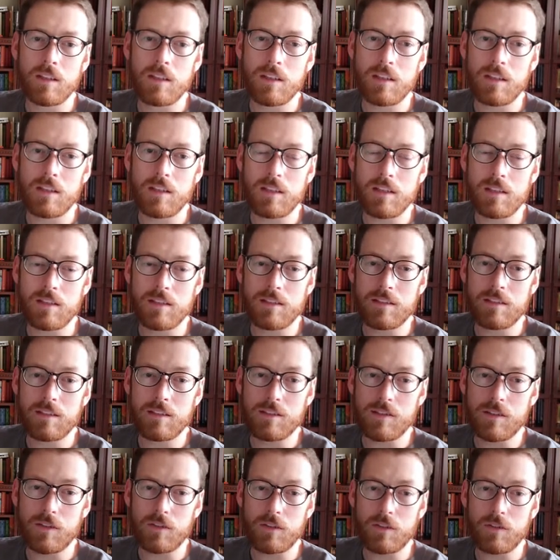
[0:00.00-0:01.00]
is
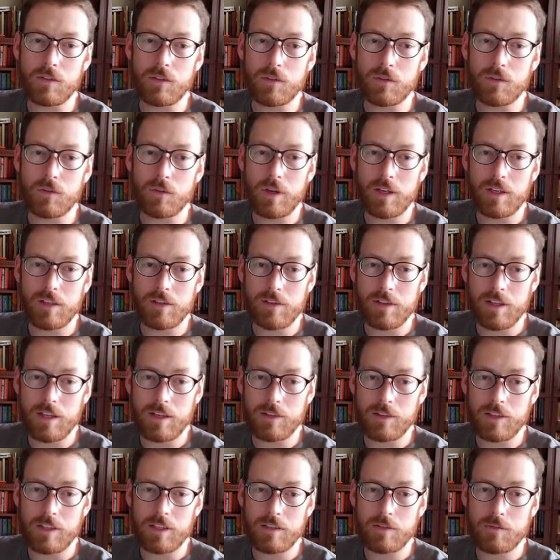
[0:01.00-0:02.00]
greater than or
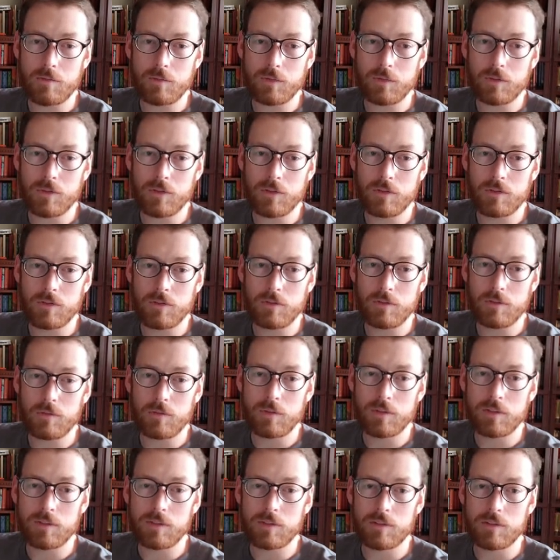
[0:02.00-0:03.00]
equal to
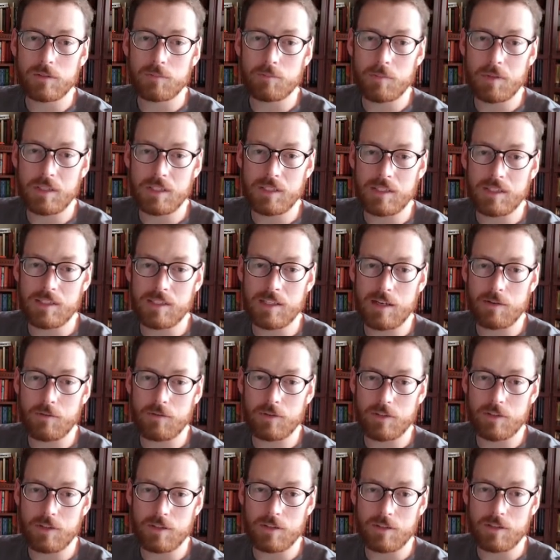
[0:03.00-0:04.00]
business
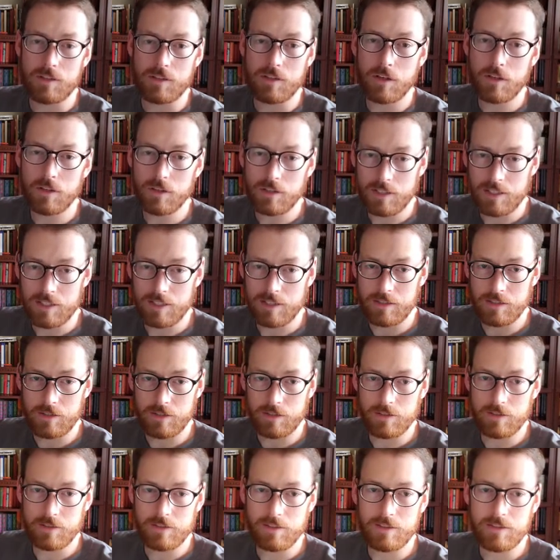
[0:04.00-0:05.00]
hours start
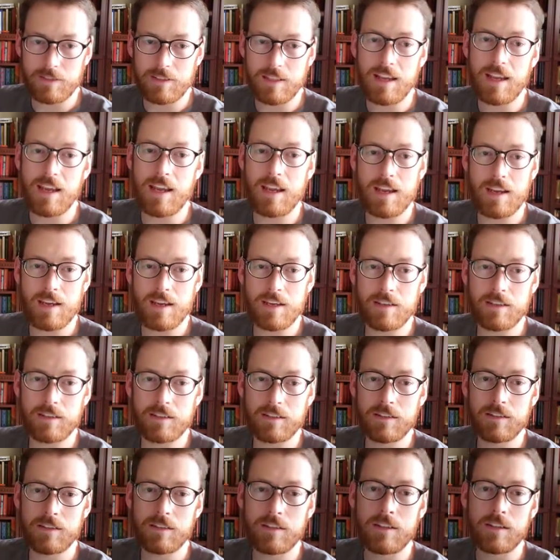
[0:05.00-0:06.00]
Eastern,
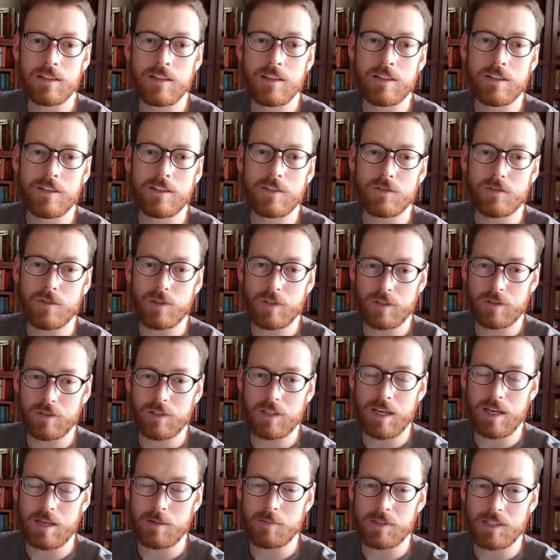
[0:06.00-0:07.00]
and trigger
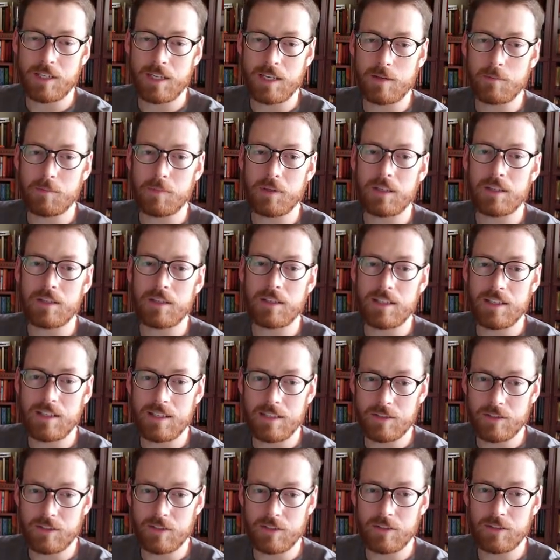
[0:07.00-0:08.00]
timestamp
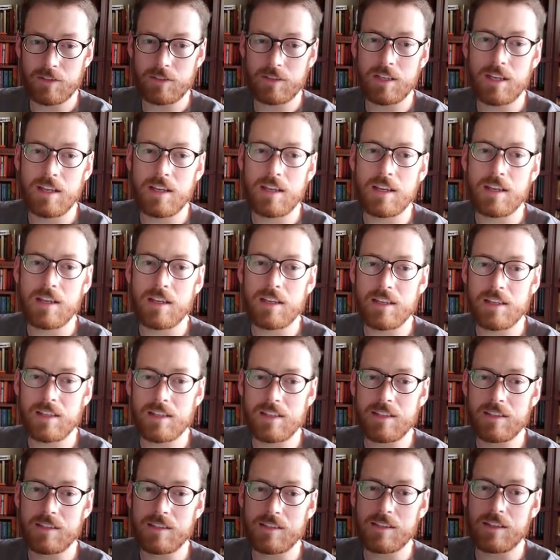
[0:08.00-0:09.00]
Eastern
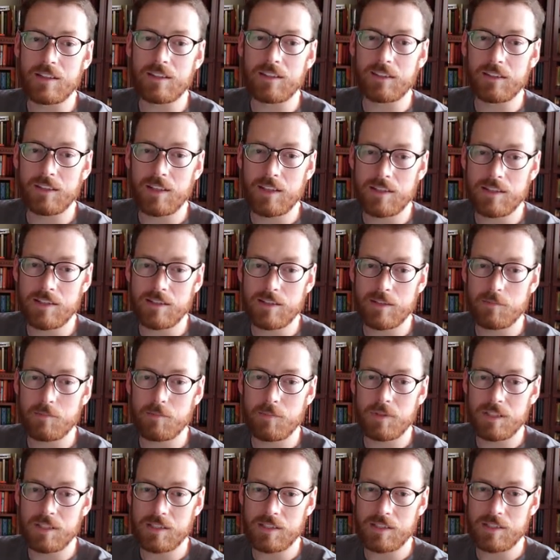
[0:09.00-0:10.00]
is less than
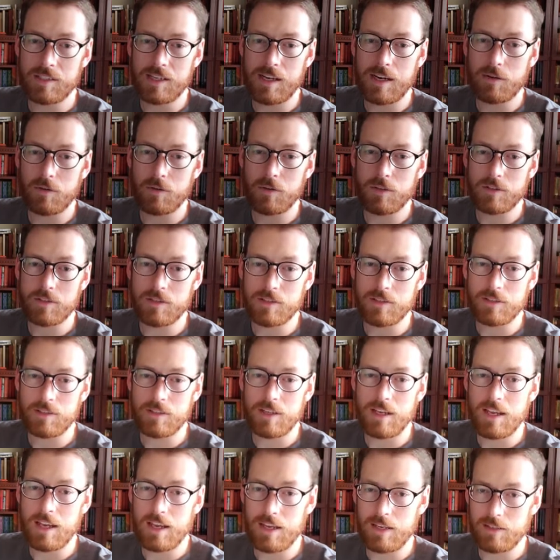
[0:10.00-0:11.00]
business hours
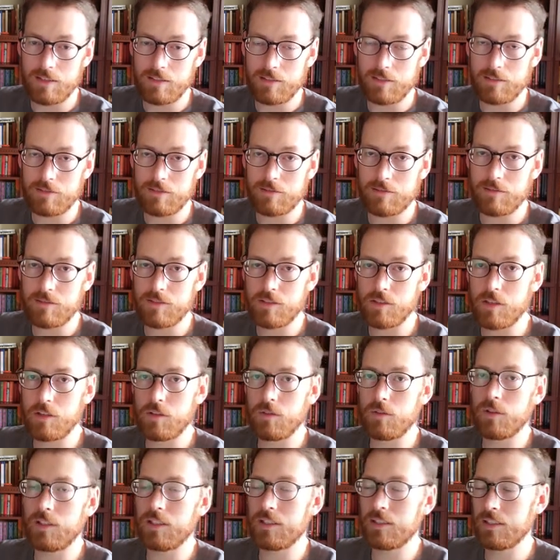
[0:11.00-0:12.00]
end. So
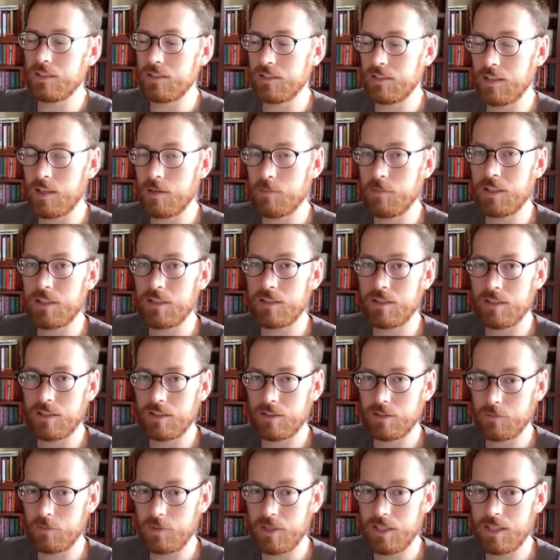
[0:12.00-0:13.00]
it didn't come in on the
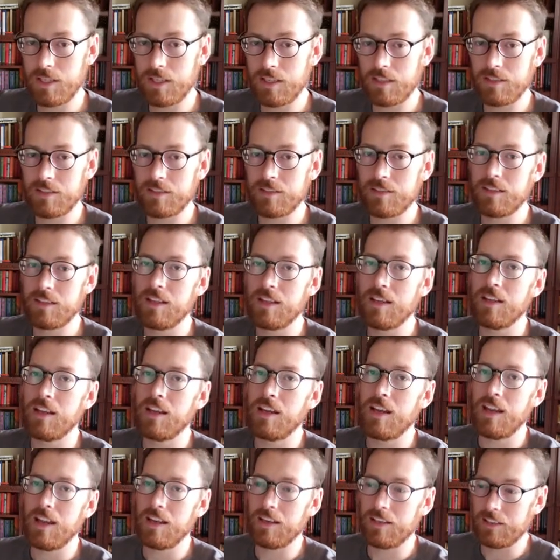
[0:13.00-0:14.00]
weekend,
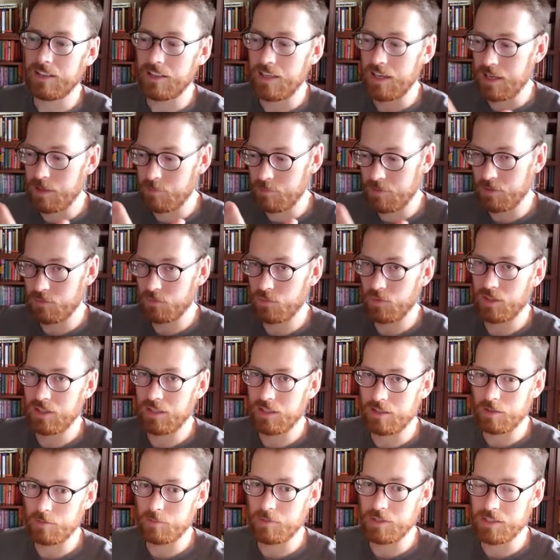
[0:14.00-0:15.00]
and it came in within
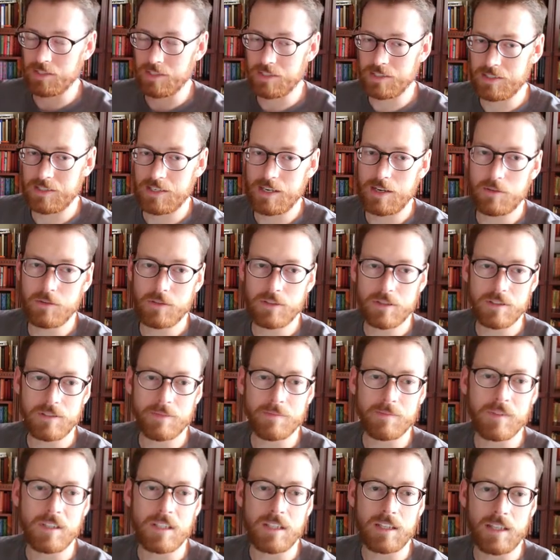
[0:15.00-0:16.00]
our business hours.
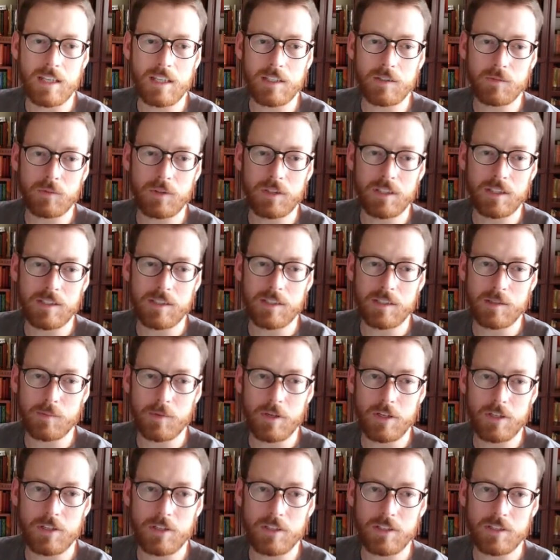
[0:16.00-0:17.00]
That's what this
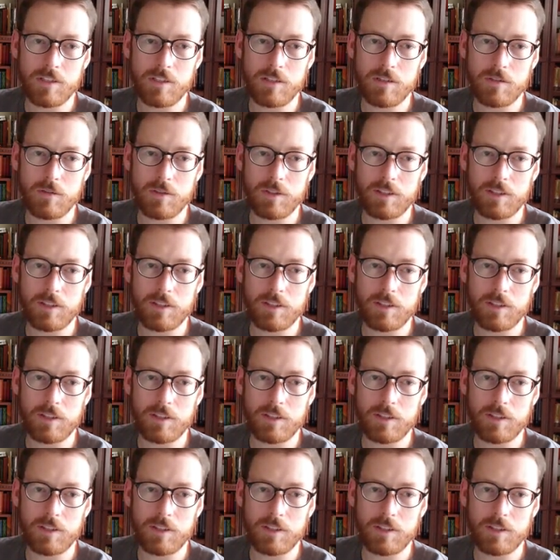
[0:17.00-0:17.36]
expression is doing.